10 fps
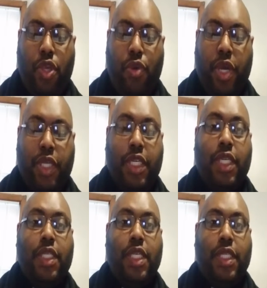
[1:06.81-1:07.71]

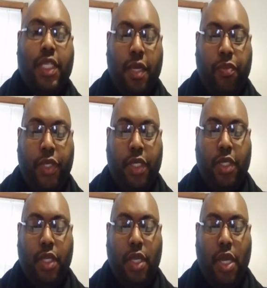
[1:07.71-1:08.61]
UHSC
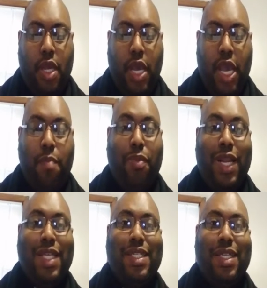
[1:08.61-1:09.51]
subject, a
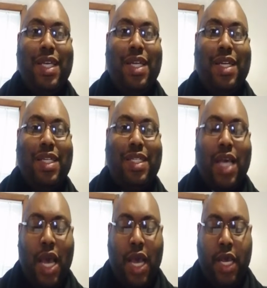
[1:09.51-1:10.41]
blessing in
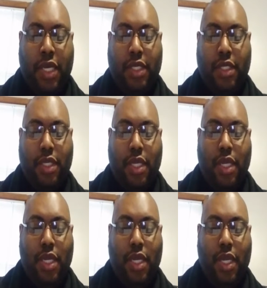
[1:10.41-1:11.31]
disguise.
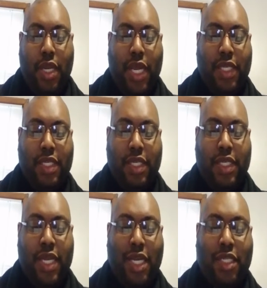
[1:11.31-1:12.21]
Lesson
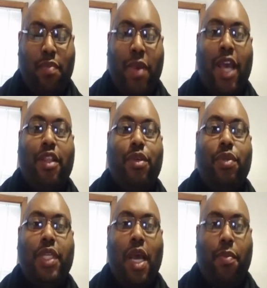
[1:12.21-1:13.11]
text Matthew
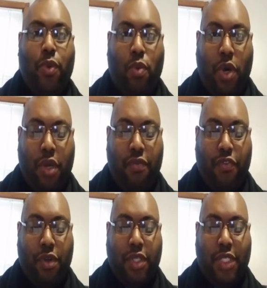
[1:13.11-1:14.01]
chapter 1,
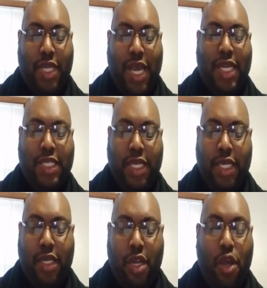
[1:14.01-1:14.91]
verses
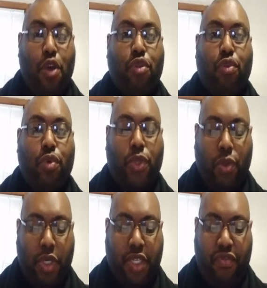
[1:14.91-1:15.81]
18 through
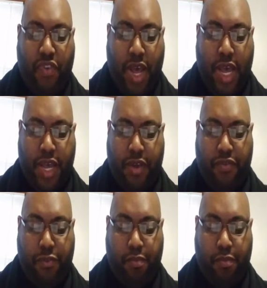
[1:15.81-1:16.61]
25.